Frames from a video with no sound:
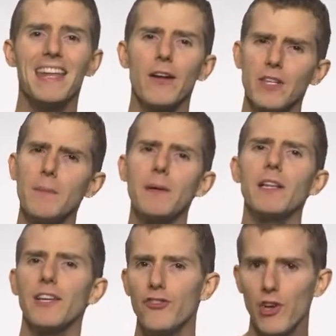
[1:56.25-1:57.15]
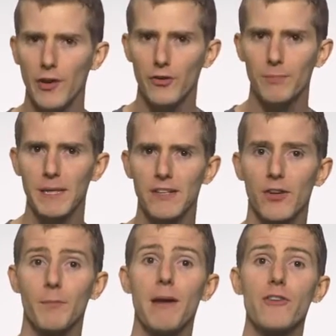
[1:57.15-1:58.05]
Now, typically shutter speeds
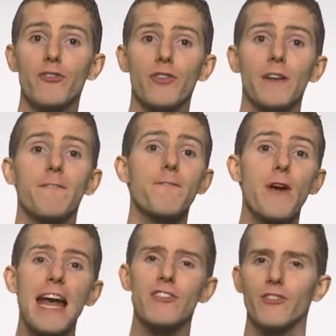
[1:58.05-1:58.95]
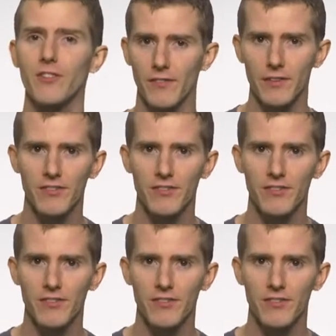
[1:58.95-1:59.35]
are measured in fractions of a